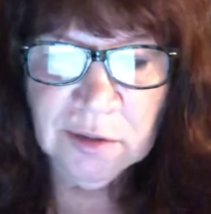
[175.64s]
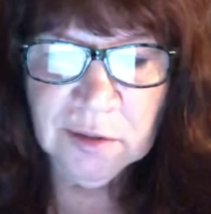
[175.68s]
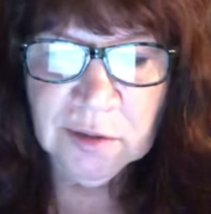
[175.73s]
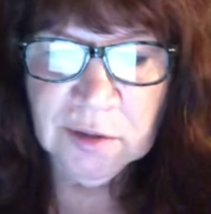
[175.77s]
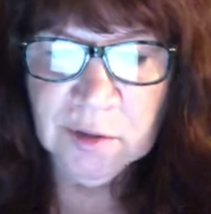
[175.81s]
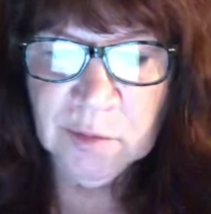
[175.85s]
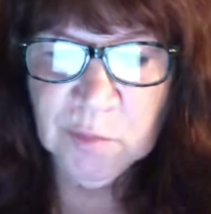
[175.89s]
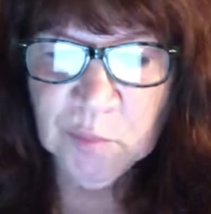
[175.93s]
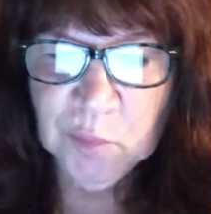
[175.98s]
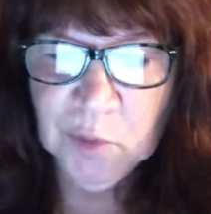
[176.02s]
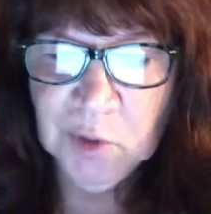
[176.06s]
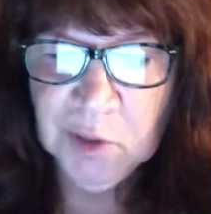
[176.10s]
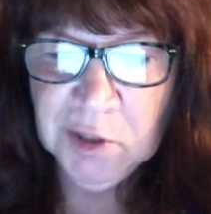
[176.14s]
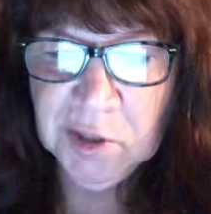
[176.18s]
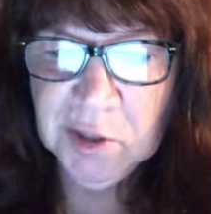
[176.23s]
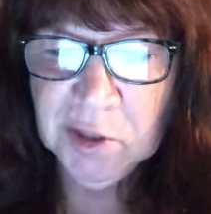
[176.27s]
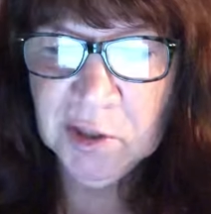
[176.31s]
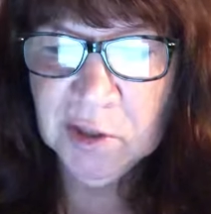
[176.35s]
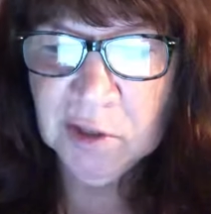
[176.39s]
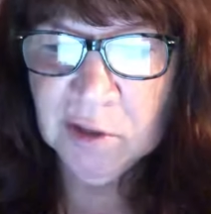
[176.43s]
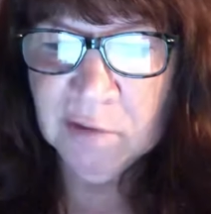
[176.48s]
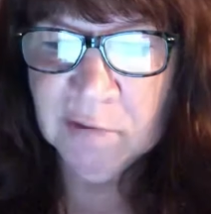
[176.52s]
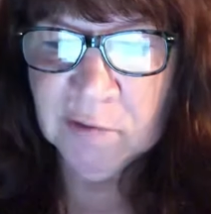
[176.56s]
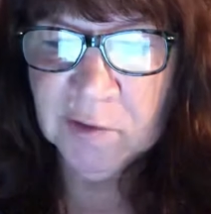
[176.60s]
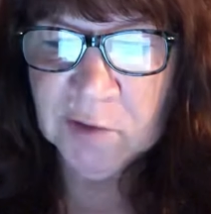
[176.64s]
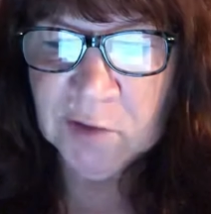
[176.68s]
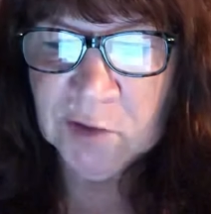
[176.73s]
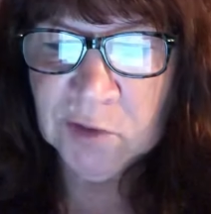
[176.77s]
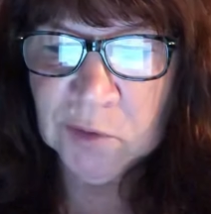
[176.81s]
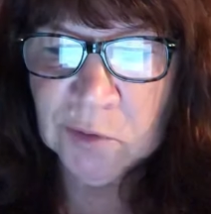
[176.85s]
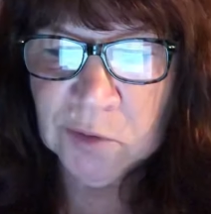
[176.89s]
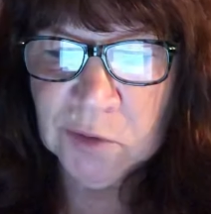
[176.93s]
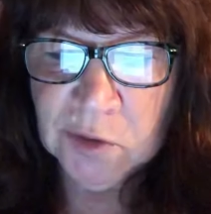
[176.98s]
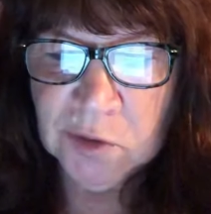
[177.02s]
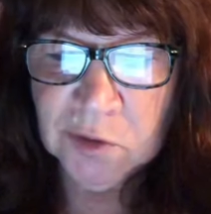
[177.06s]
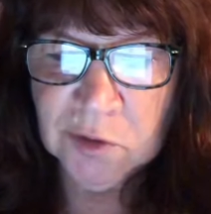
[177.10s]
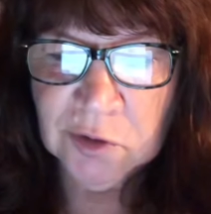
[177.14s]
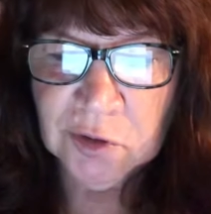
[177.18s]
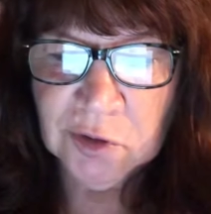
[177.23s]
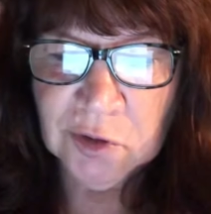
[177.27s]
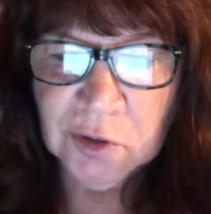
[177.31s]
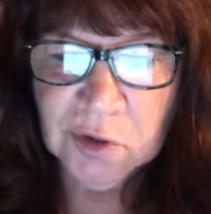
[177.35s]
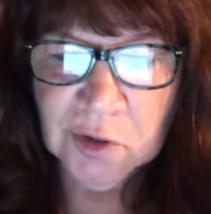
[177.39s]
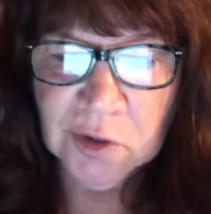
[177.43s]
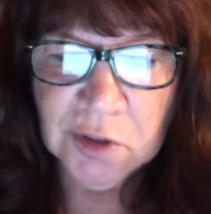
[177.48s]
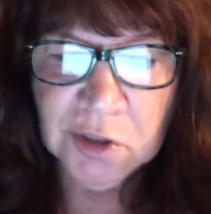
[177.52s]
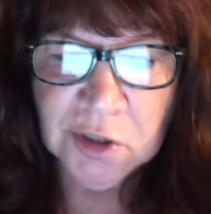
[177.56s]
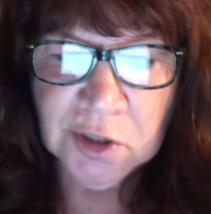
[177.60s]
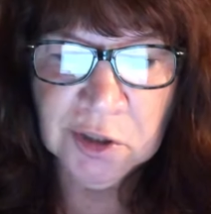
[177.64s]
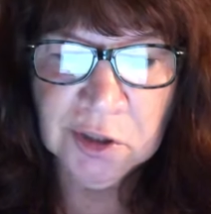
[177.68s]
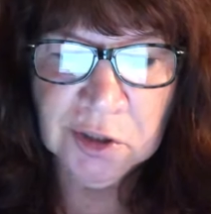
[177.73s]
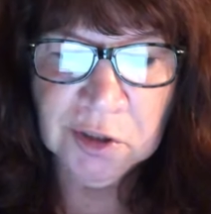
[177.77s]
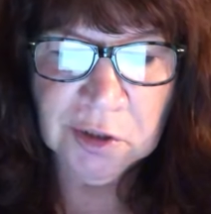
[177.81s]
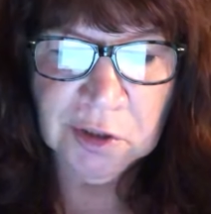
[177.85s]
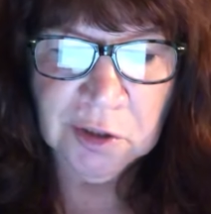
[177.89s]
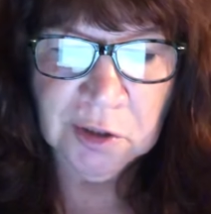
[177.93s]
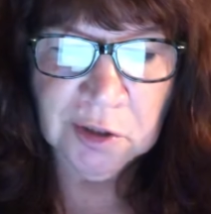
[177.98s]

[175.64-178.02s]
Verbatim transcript: Some pretty heavy soil searching